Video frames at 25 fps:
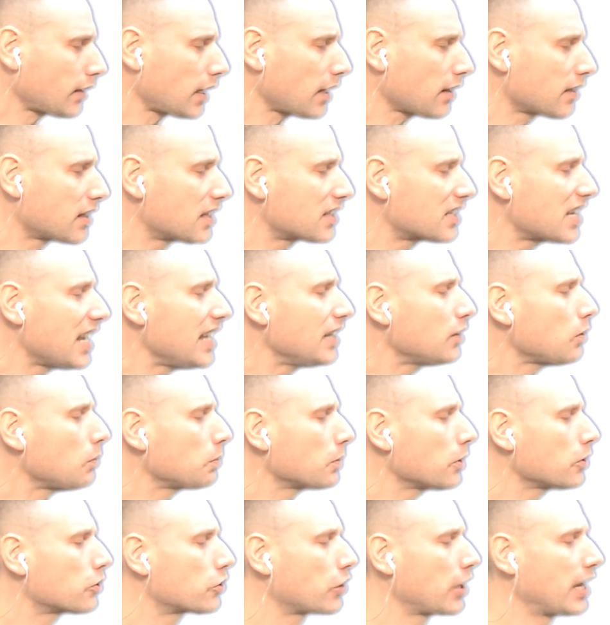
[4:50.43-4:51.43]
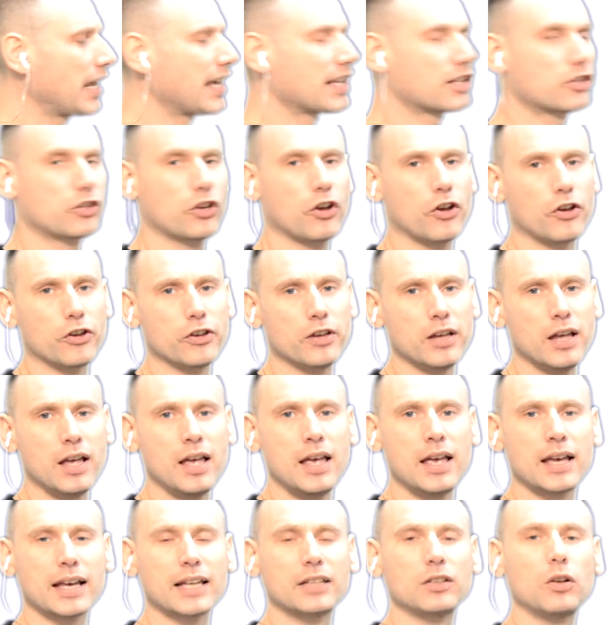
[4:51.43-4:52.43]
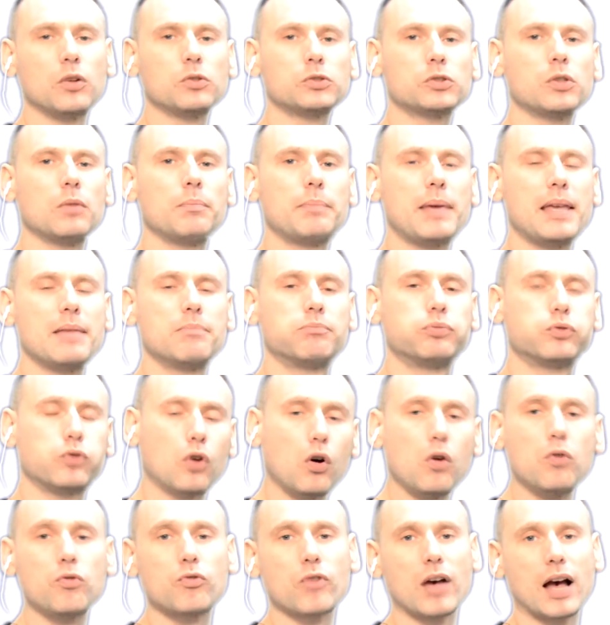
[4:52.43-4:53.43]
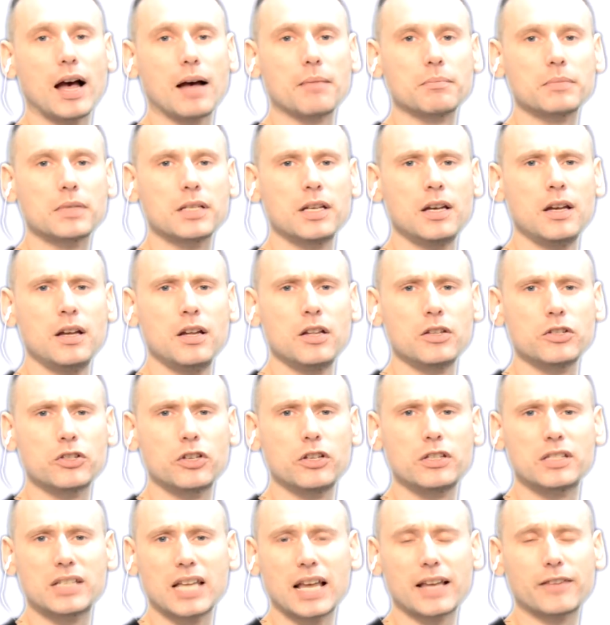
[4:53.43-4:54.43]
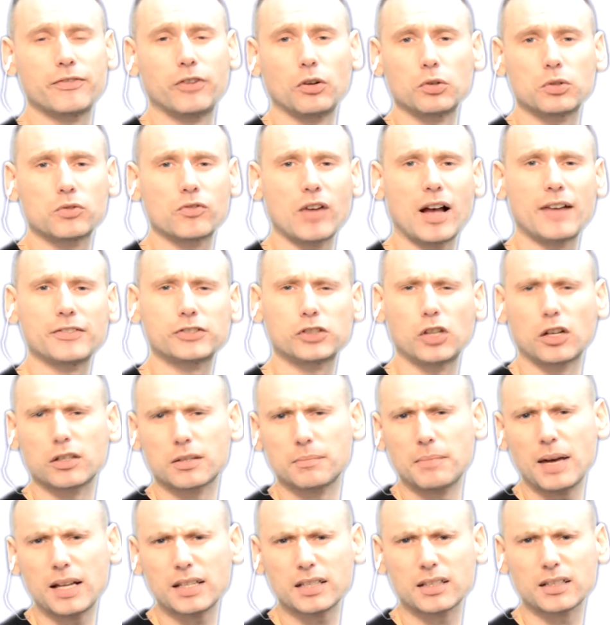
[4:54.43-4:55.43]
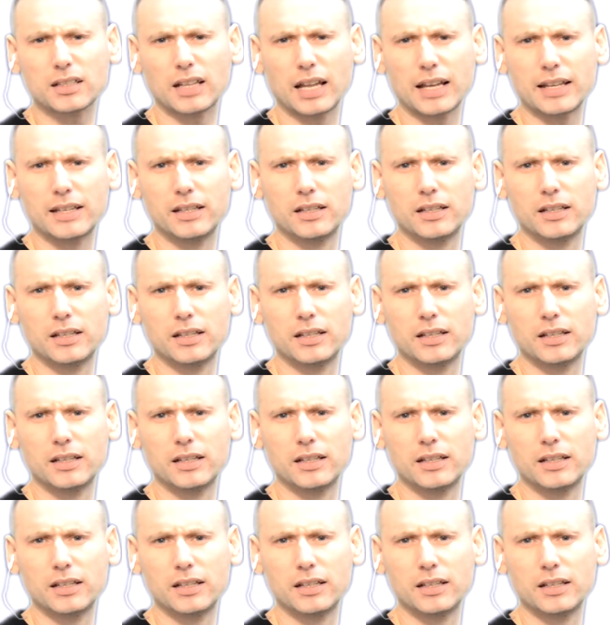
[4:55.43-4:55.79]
The TW282 can also be programmed to take photographs automatically